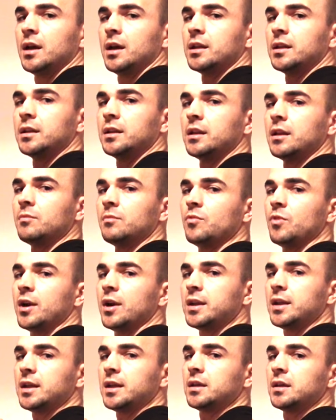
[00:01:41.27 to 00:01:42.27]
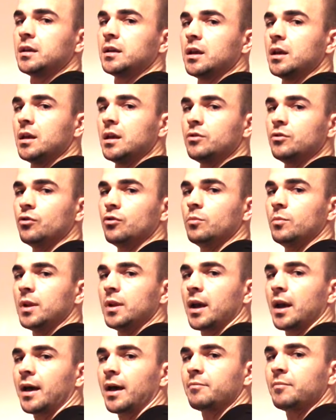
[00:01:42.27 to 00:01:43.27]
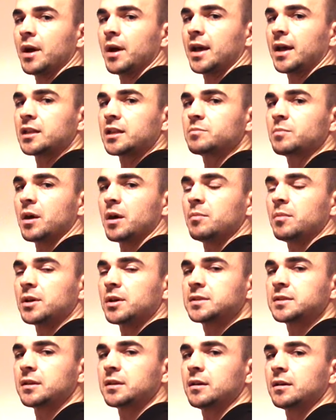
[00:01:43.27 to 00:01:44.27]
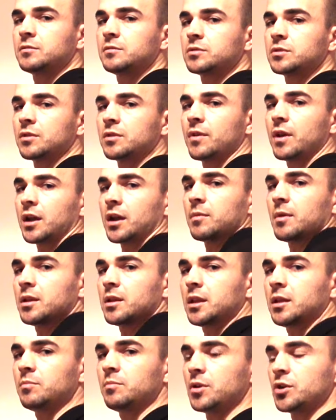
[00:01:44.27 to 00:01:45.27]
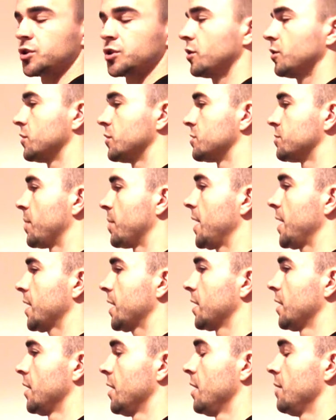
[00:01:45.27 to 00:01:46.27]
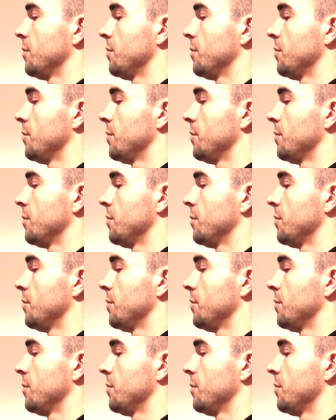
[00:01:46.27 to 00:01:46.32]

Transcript: And then I'm ready. Normally I have my hands by my side, which I recommend, keep my shoulders back.